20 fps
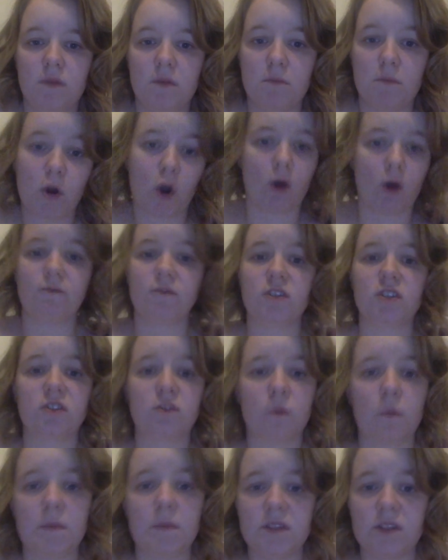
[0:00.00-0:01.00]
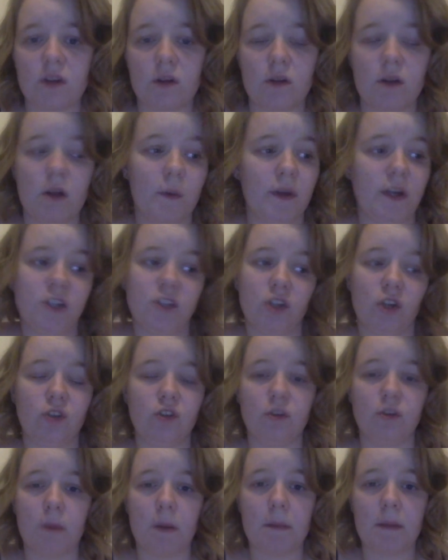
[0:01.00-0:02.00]
my confidence will be so low and I don't
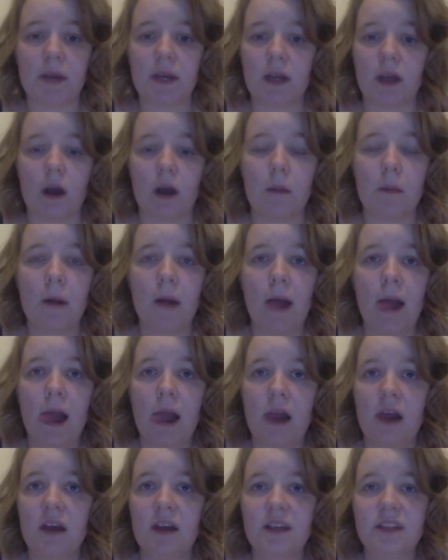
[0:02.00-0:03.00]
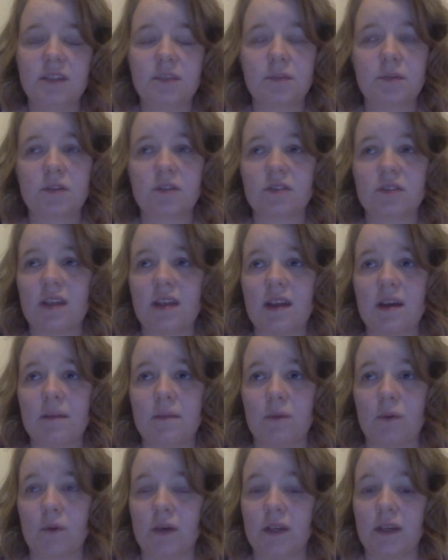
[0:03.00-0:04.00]
do my makeup. It's because at that
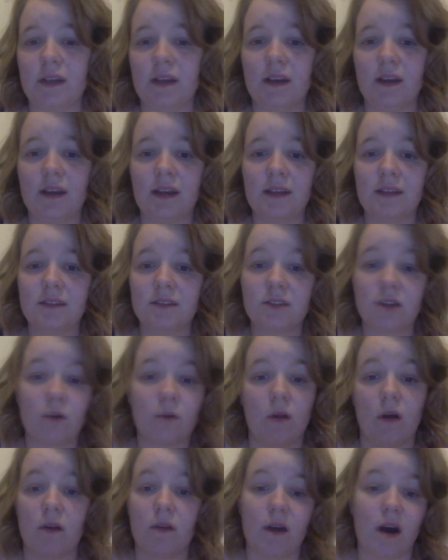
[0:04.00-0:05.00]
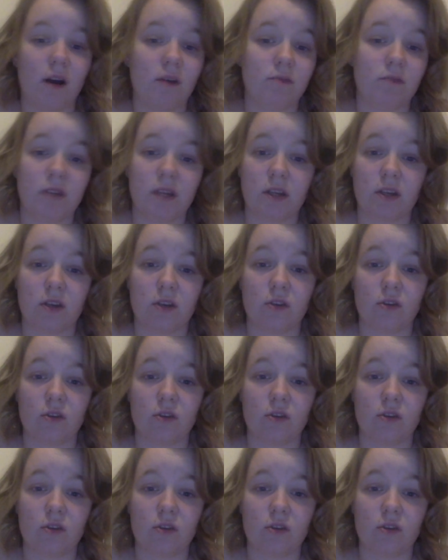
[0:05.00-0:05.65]
point, it's so low that I really could